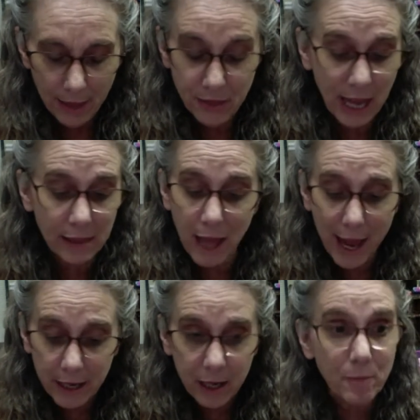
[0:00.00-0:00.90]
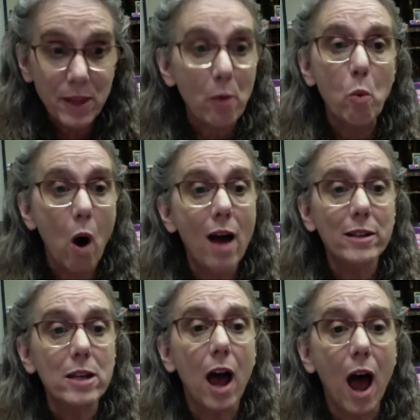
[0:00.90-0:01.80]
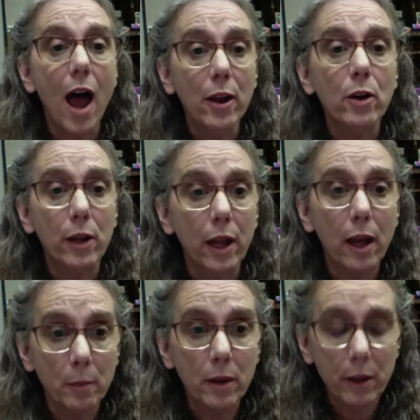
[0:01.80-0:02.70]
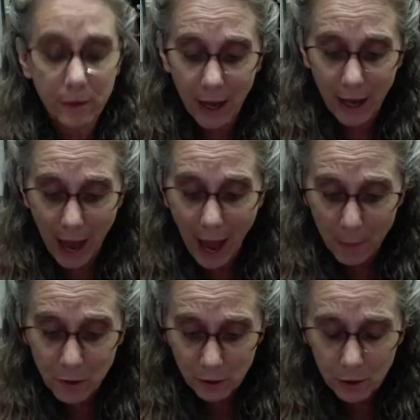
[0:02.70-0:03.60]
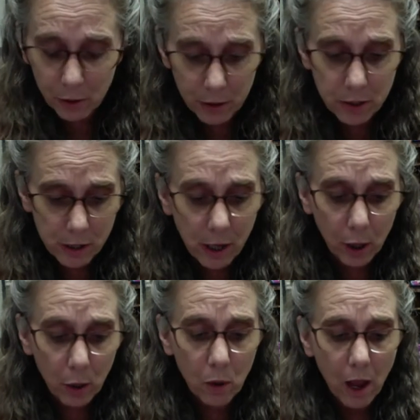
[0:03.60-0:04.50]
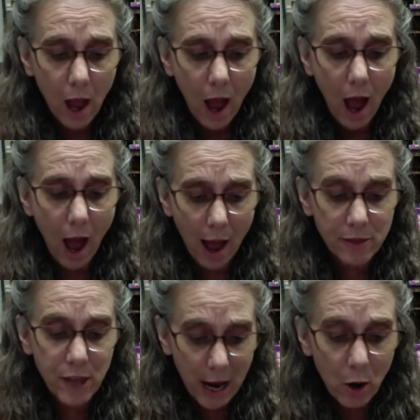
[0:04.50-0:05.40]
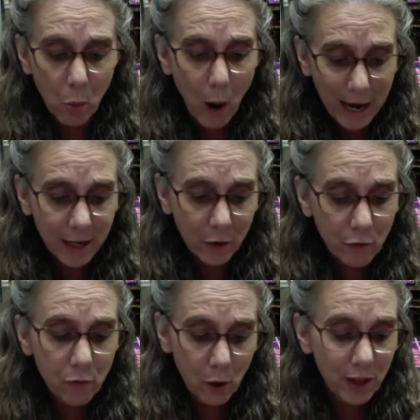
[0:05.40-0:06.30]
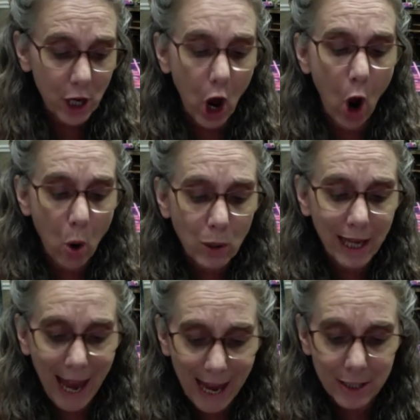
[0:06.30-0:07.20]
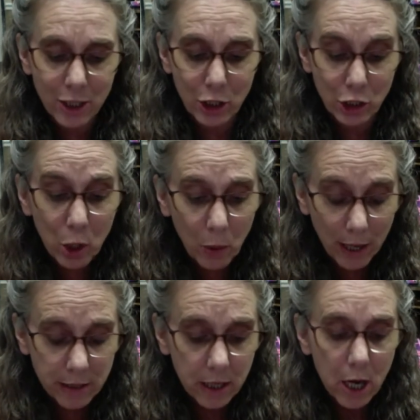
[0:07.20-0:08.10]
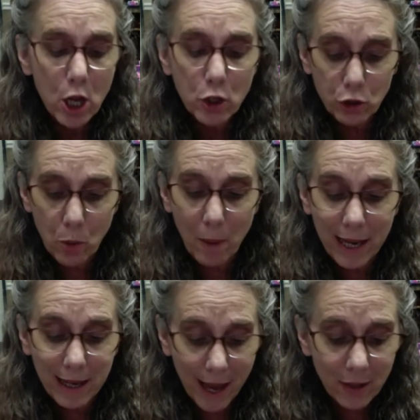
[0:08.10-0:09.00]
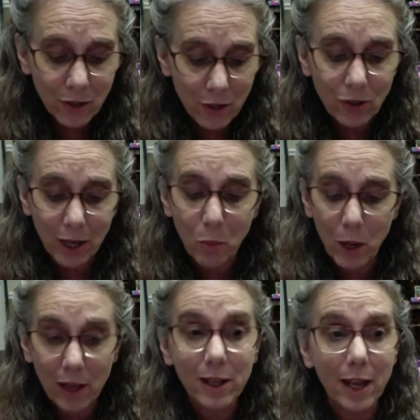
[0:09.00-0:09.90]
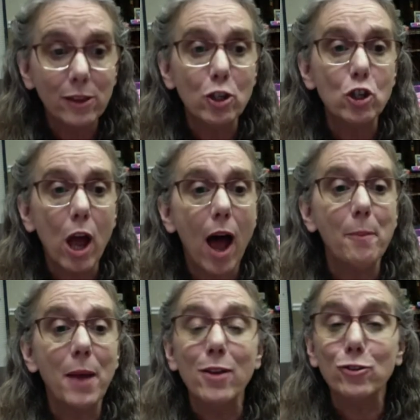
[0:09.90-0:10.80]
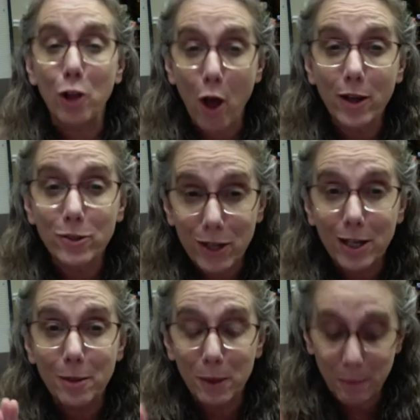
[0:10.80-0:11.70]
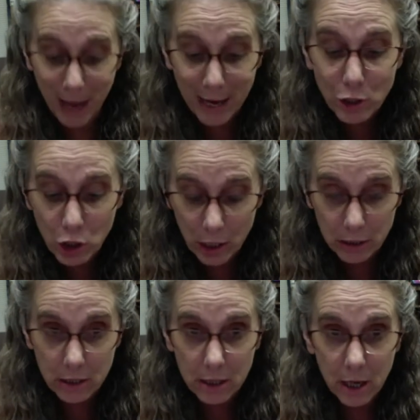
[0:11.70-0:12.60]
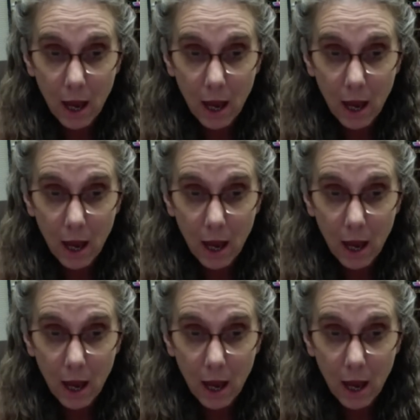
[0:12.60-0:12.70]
They like him. They want to hire him. They absolutely do. They are waiting for the okay to do it. So my guess is he will get the job as long as he can be patient.